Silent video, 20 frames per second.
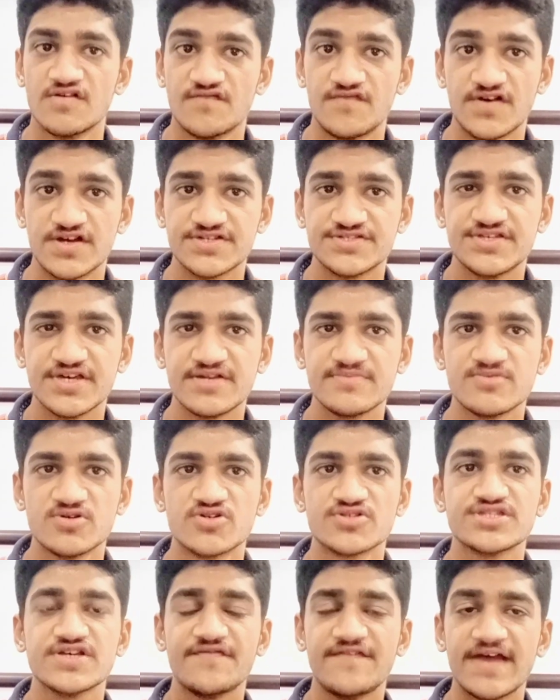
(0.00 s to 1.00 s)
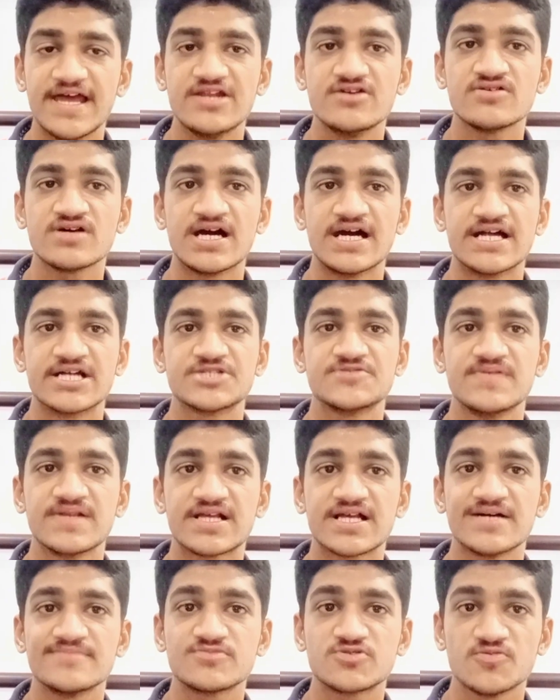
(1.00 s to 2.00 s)
Furthermore, the fellow ants will
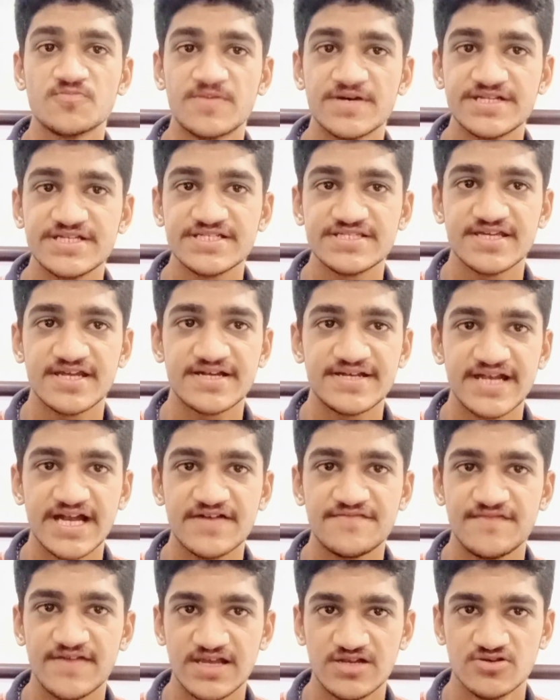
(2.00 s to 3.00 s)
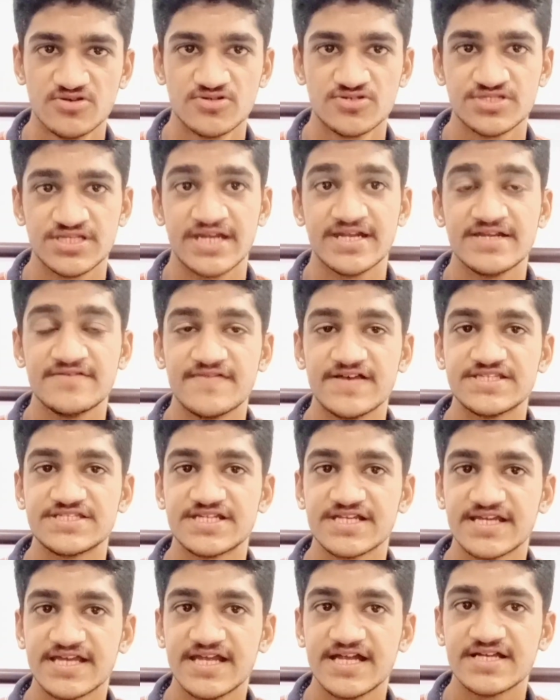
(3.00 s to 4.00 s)
come to bury their dead fellows and
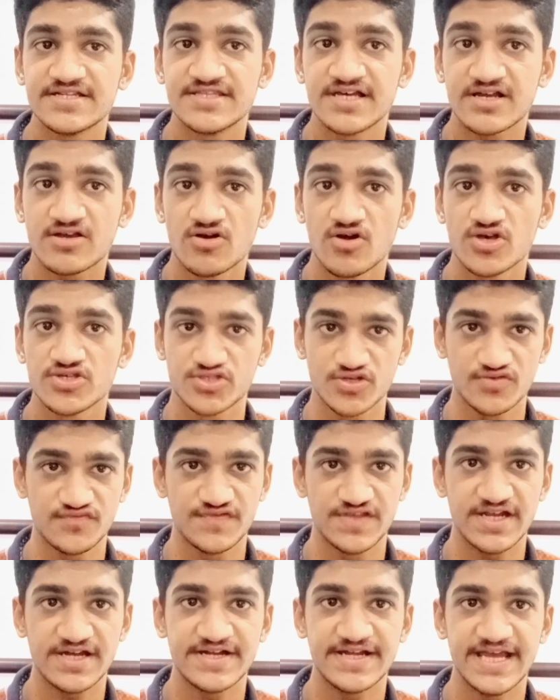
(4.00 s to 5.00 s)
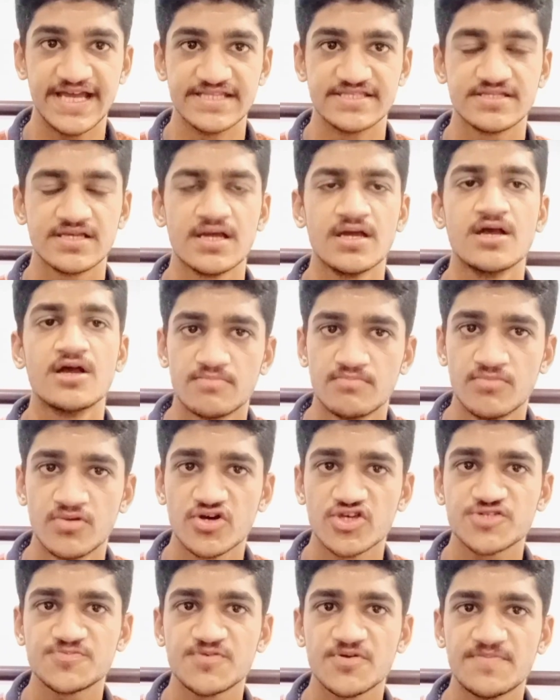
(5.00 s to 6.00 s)
investigate the cause of their death.
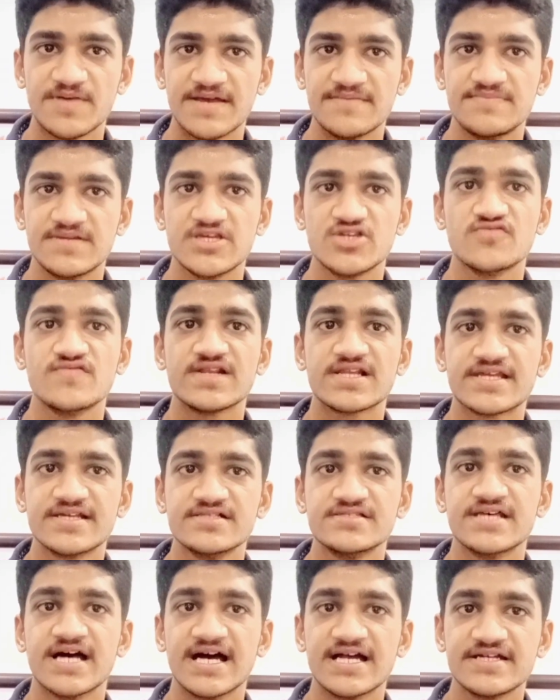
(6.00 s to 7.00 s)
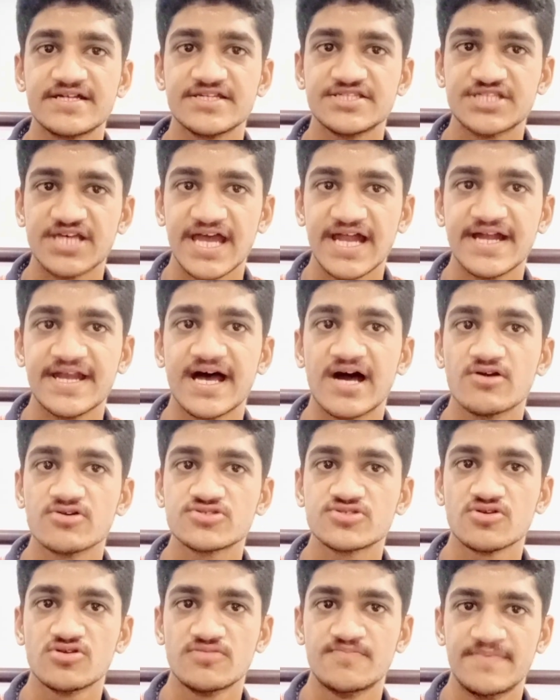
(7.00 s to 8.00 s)
Most probably, you will kill the undesired
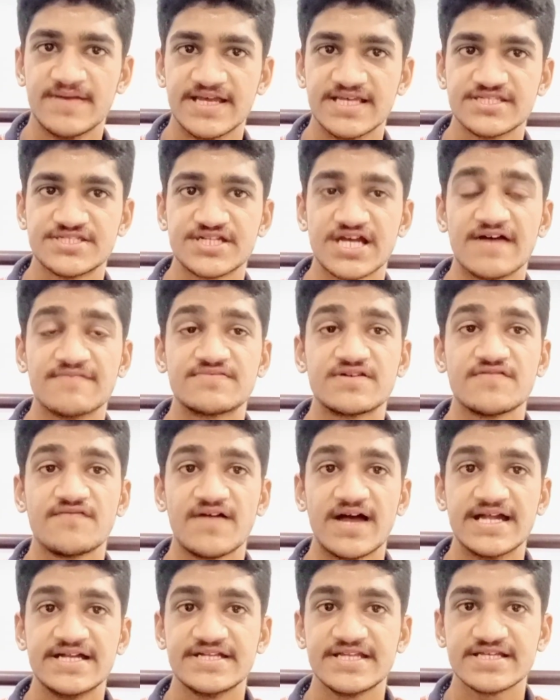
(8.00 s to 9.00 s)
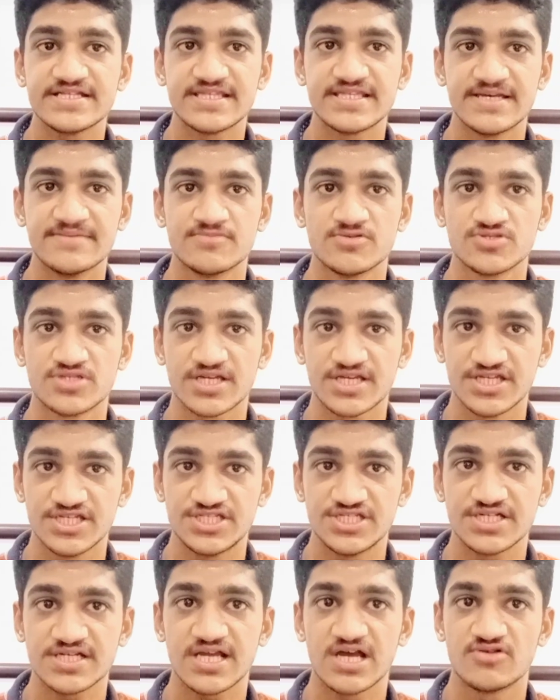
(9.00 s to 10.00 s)
household pest after finding them on the
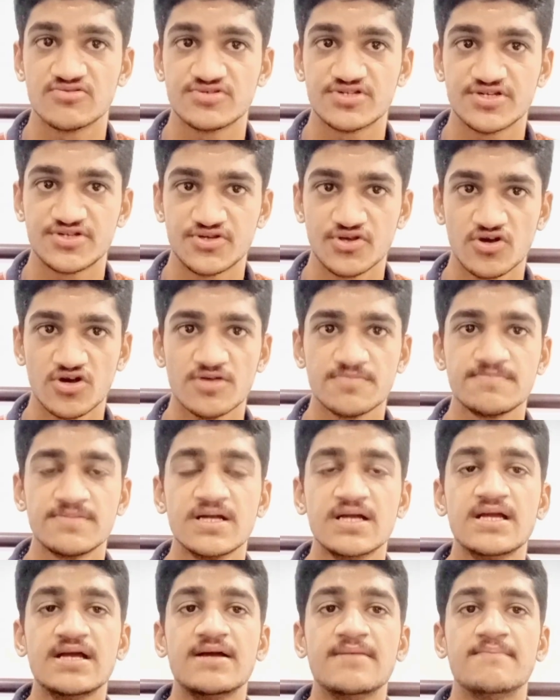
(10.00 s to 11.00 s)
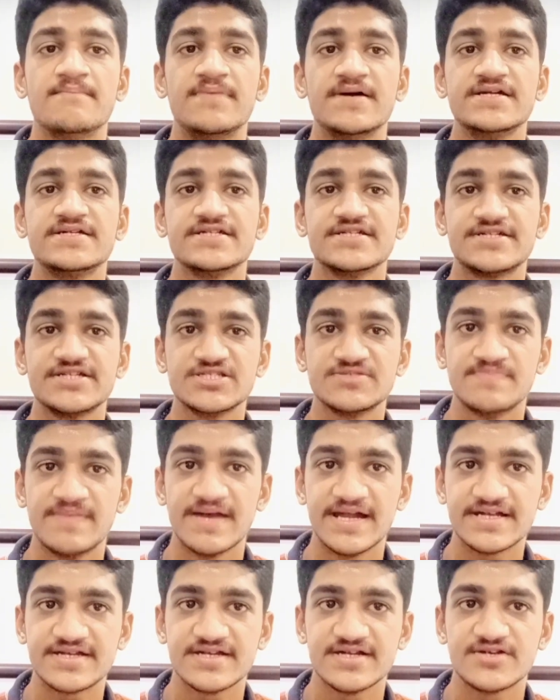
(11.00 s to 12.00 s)
kitchen countertop, but it is
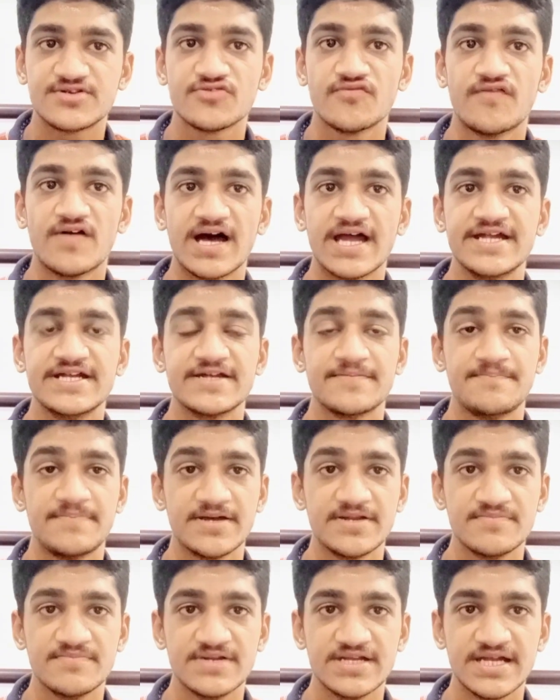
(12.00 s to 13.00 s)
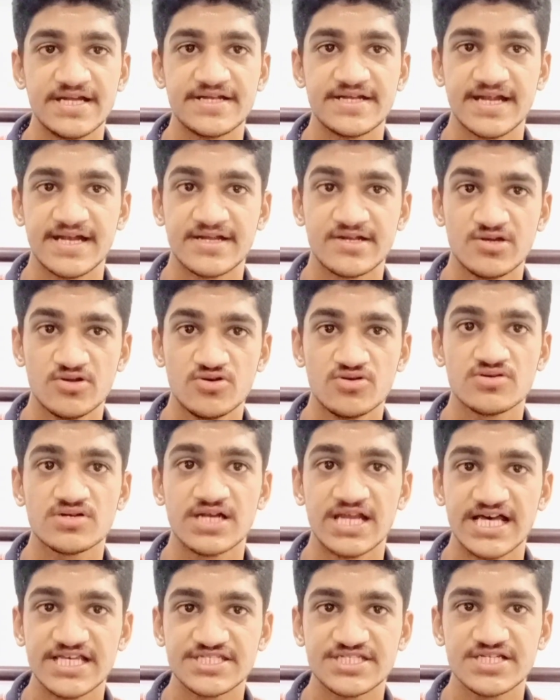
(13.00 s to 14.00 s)
better to find a permanent and
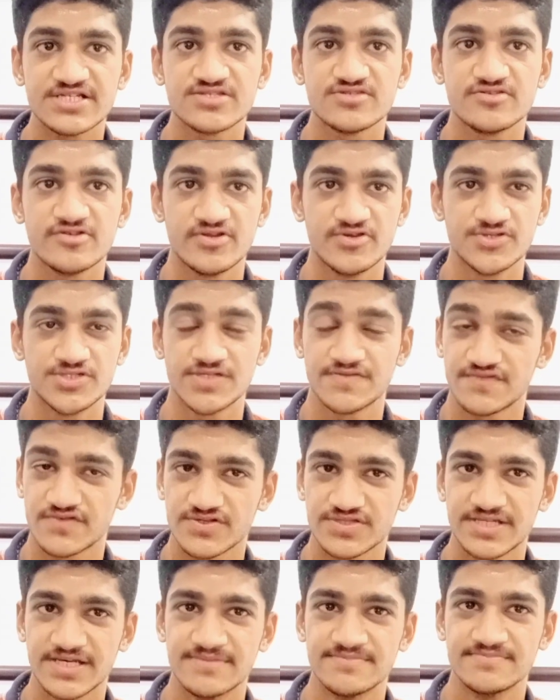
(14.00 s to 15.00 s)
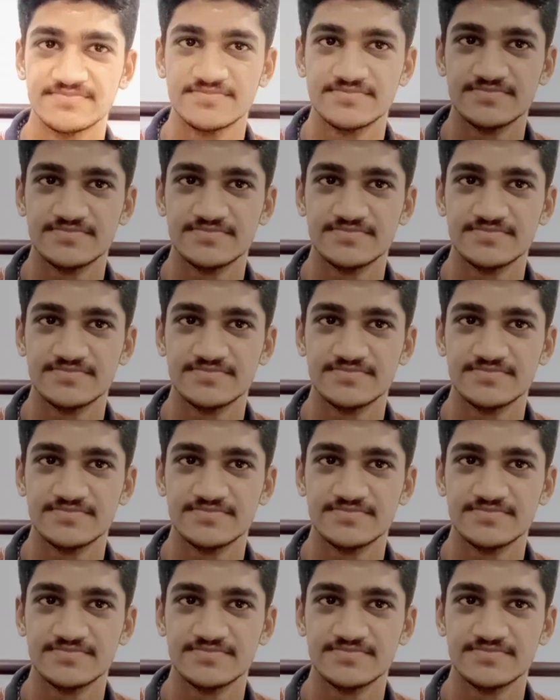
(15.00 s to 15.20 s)
long-lasting solution for them.